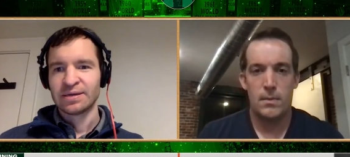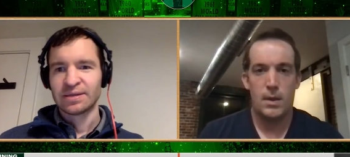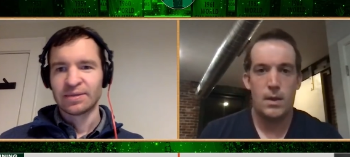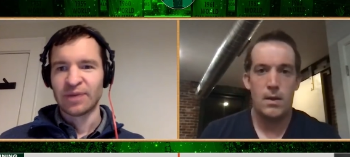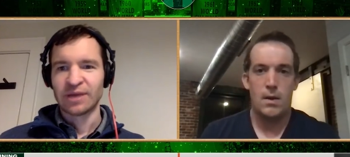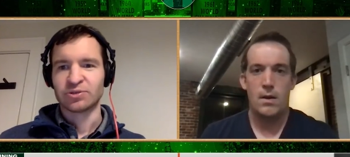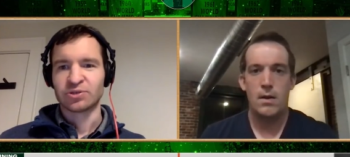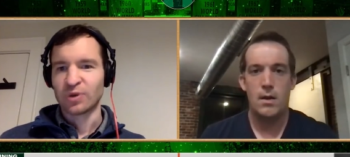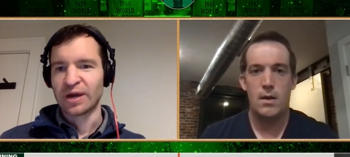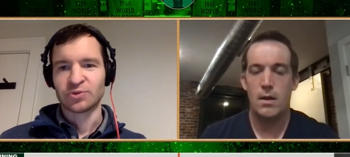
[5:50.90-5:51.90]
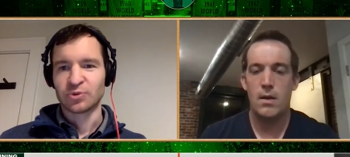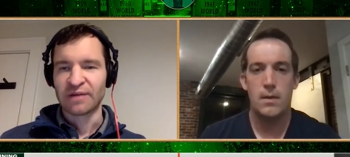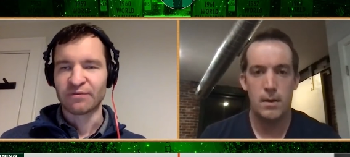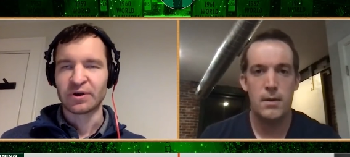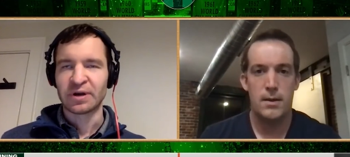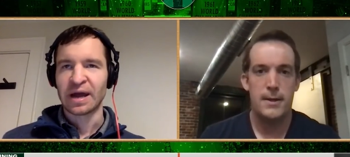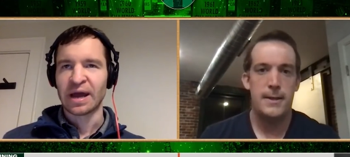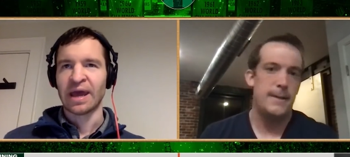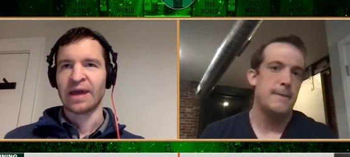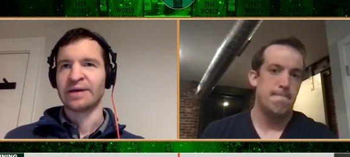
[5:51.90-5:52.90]
Speaker 1: the Pacers twice or whatever.
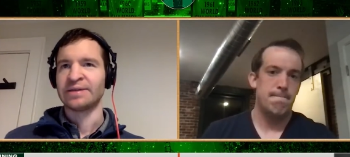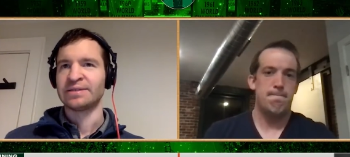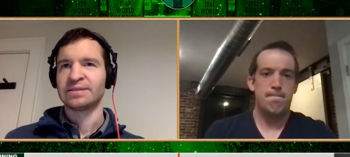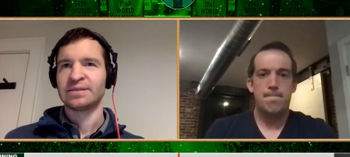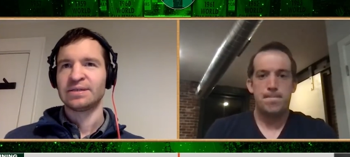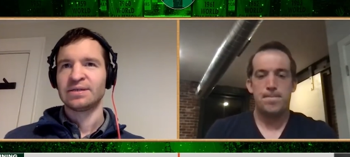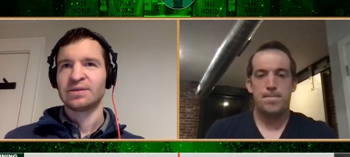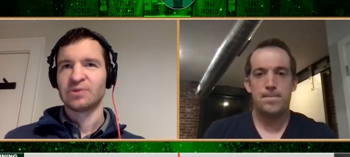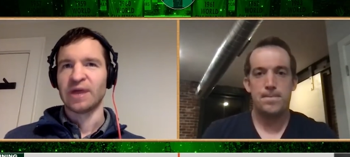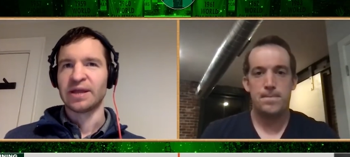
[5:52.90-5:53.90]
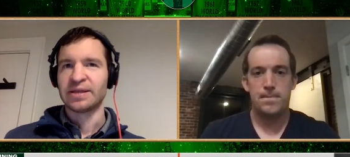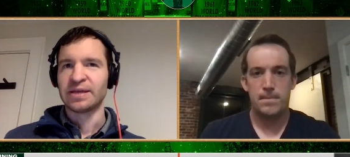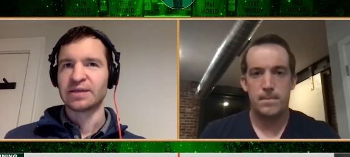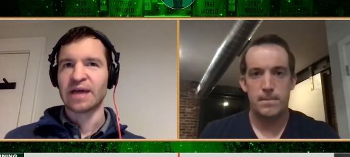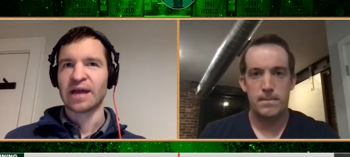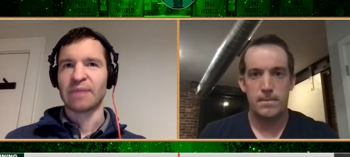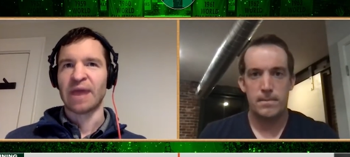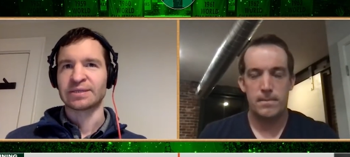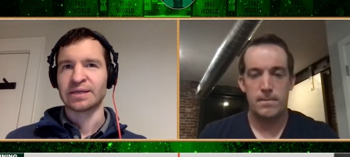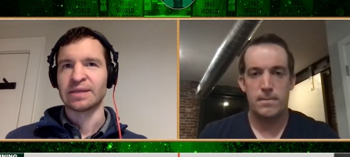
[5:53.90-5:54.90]
And you're right, it did kind of
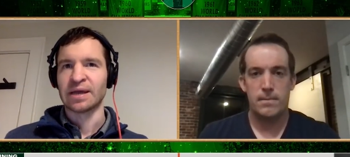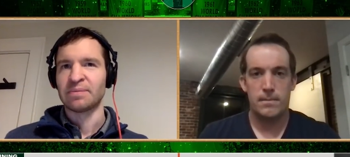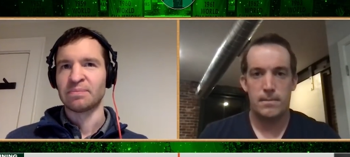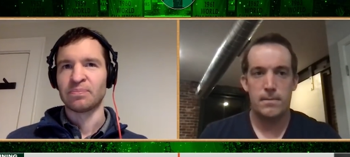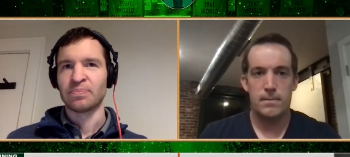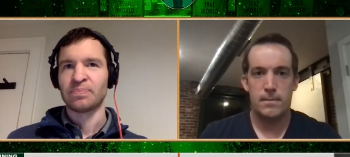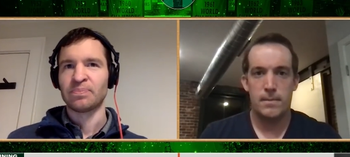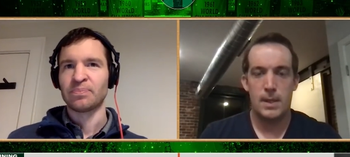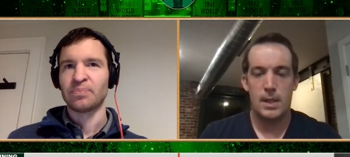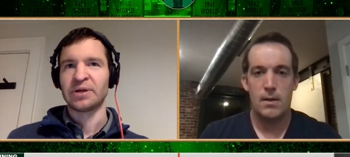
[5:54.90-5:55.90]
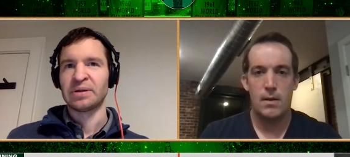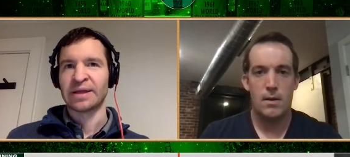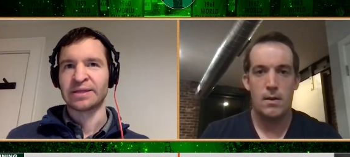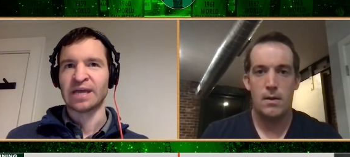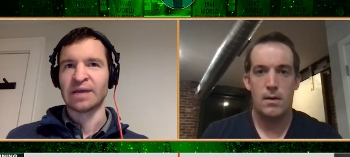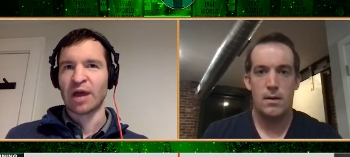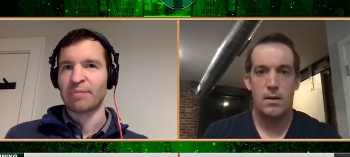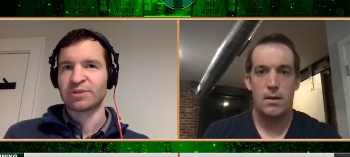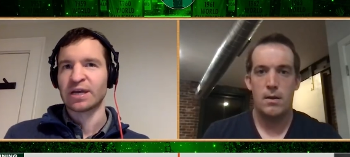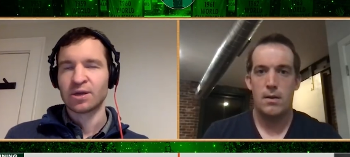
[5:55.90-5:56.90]
mask. And then, but at the same
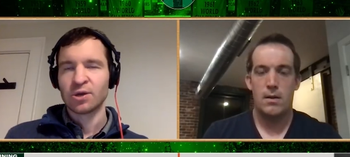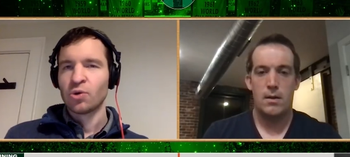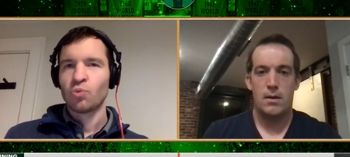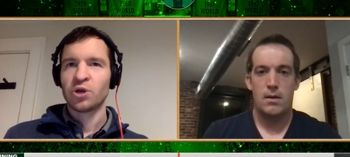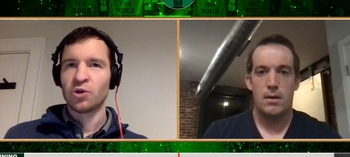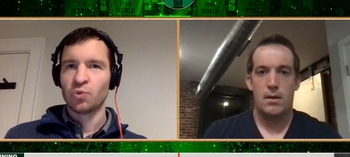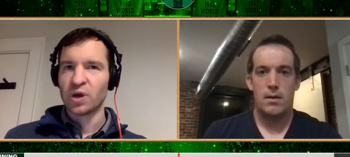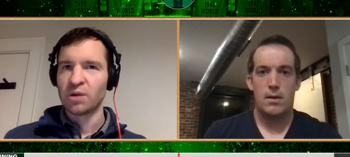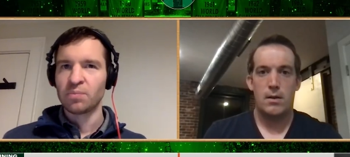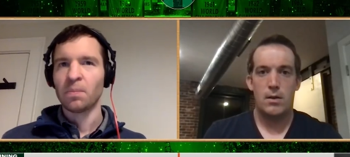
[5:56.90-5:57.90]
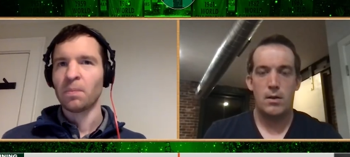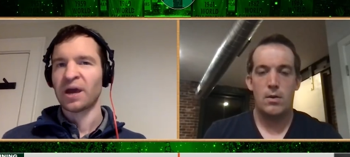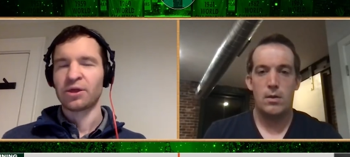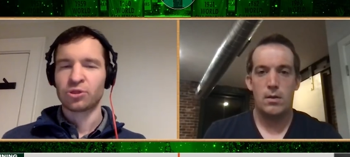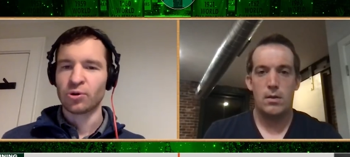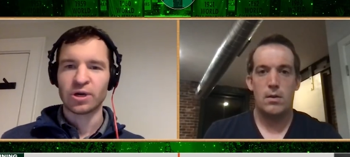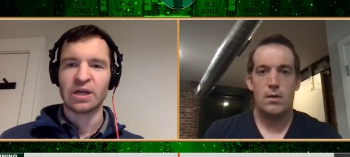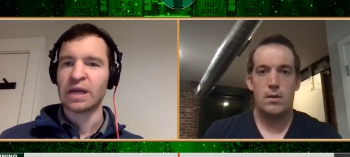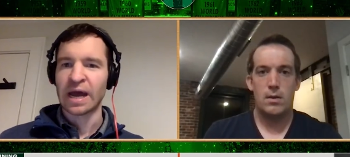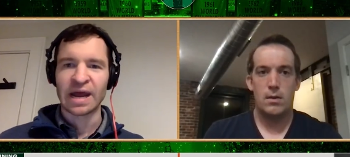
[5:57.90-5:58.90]
time, it's like when you win by
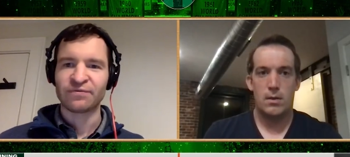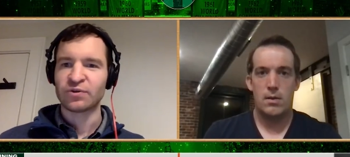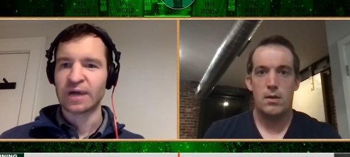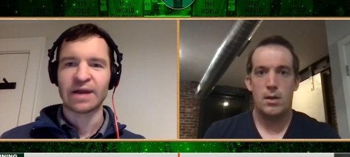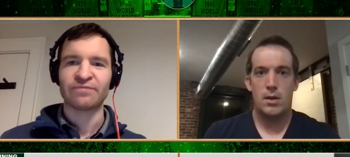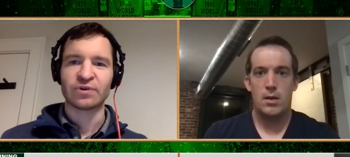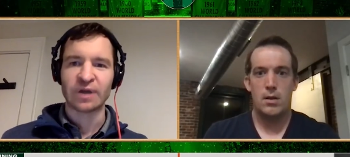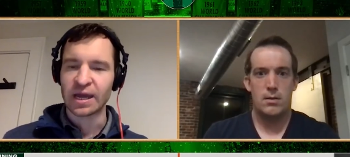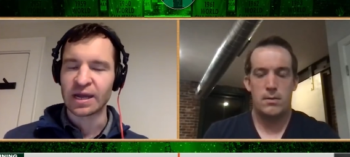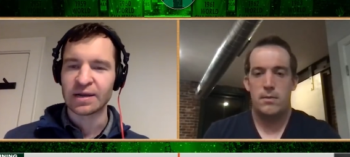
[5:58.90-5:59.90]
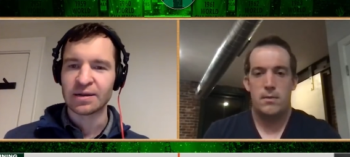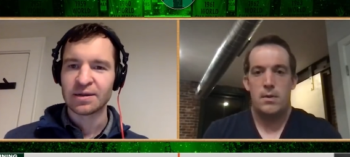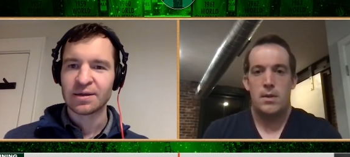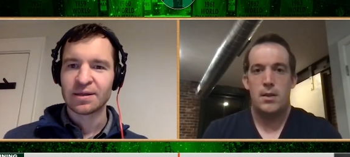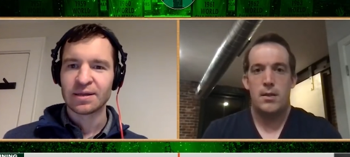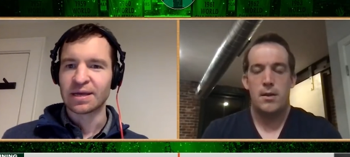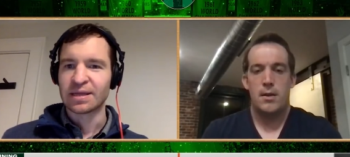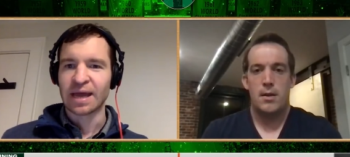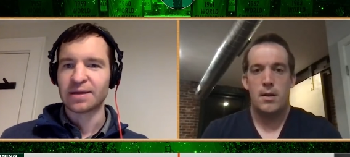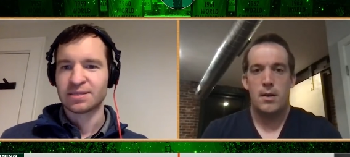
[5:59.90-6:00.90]
30 night after night after night,
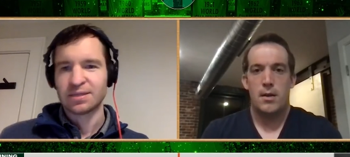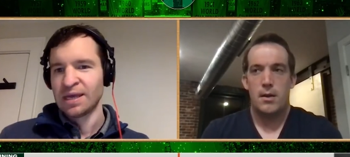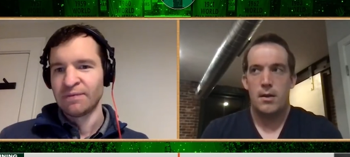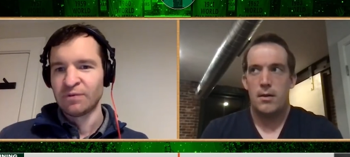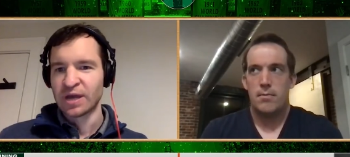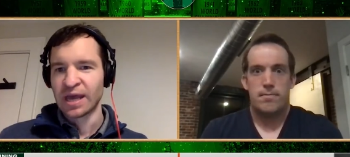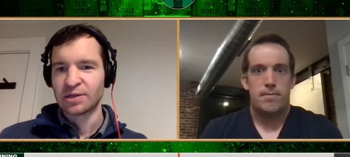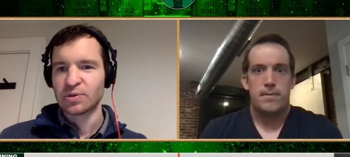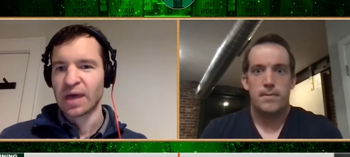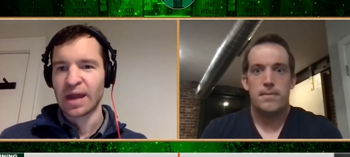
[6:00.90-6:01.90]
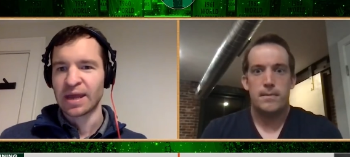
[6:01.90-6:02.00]
like that's even you can't do that